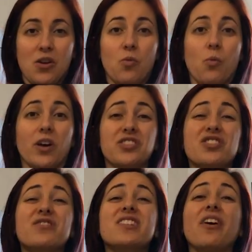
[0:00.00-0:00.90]
Once
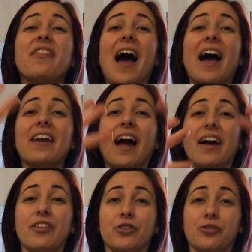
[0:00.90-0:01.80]
you've done that in
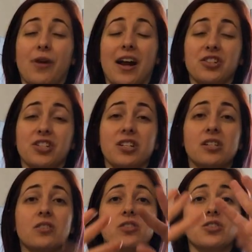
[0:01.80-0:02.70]
either direction,
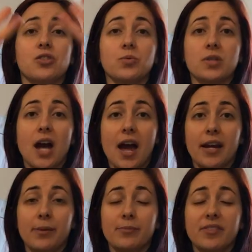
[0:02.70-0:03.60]
2
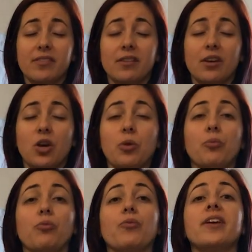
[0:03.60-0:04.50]
times,
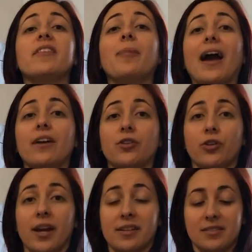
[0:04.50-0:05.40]
bring the back of
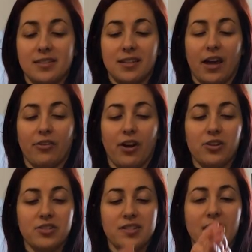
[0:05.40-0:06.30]
your hands together
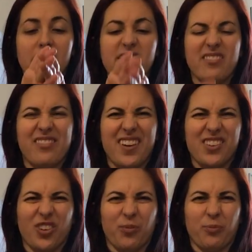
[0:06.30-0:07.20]
and just kind of let
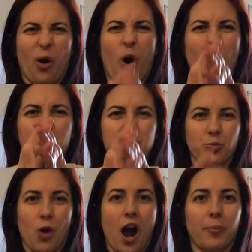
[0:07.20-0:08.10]
your palms
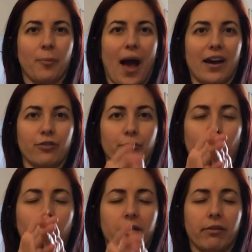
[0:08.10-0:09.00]
rock back and
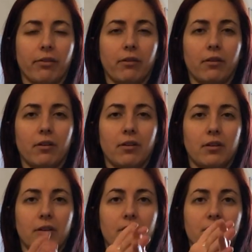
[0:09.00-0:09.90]
forth.
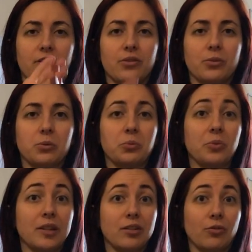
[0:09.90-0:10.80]
It's
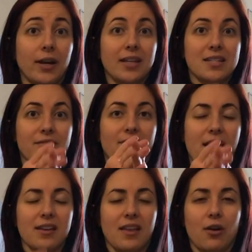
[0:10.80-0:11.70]
really great to
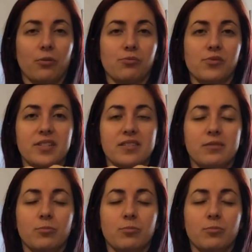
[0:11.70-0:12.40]
find wrist